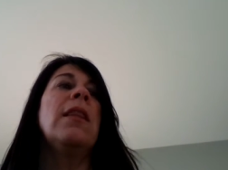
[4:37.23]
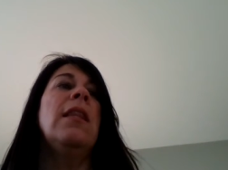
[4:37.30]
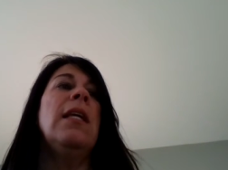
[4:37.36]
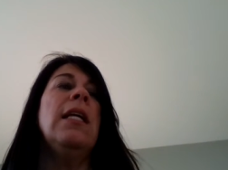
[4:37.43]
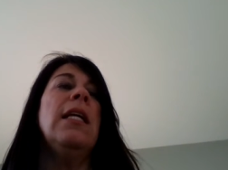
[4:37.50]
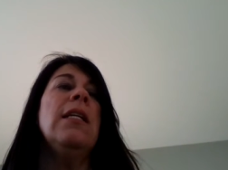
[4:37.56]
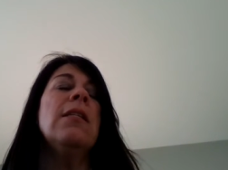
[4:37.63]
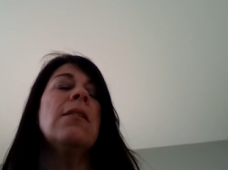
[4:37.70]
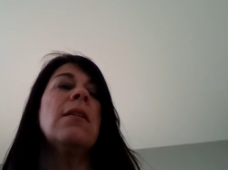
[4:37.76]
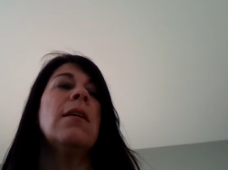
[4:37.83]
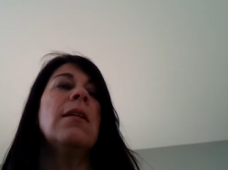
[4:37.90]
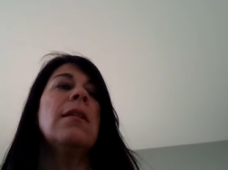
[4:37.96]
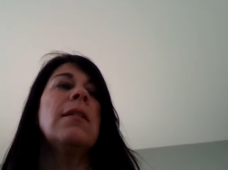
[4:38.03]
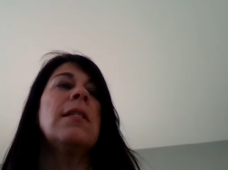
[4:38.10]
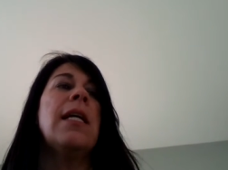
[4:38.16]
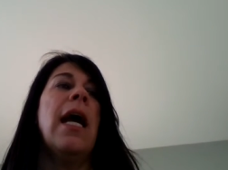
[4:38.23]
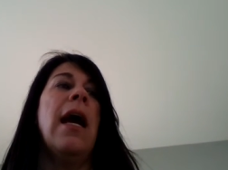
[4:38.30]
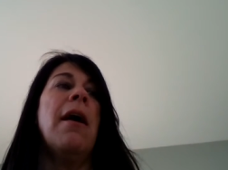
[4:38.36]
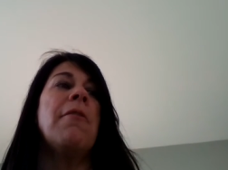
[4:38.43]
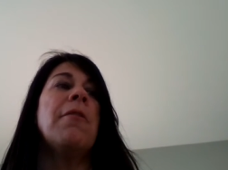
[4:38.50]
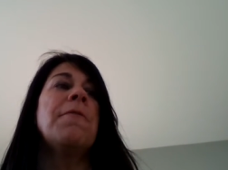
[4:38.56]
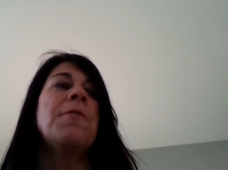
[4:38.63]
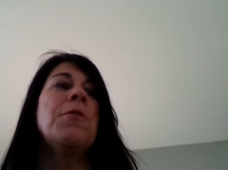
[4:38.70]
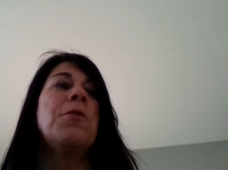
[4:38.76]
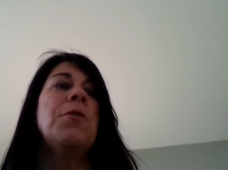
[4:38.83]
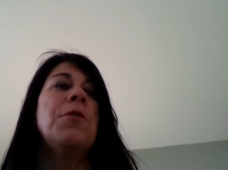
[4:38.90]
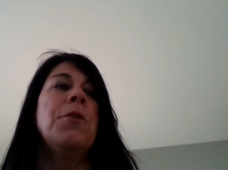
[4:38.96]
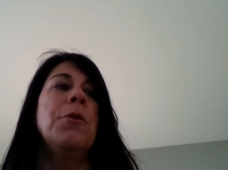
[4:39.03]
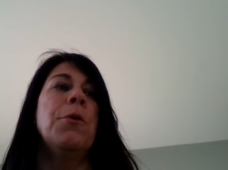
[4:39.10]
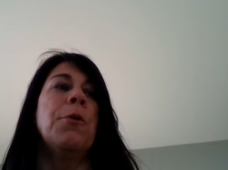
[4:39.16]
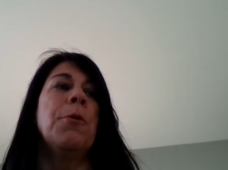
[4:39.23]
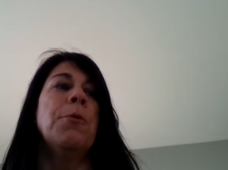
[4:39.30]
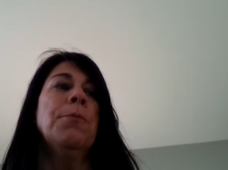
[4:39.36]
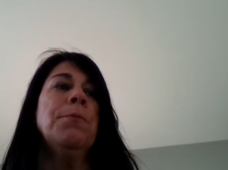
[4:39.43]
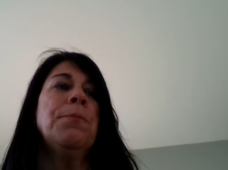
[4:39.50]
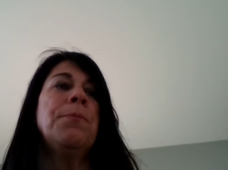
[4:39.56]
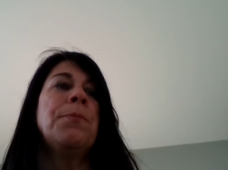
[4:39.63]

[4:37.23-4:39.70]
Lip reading: these tariffs do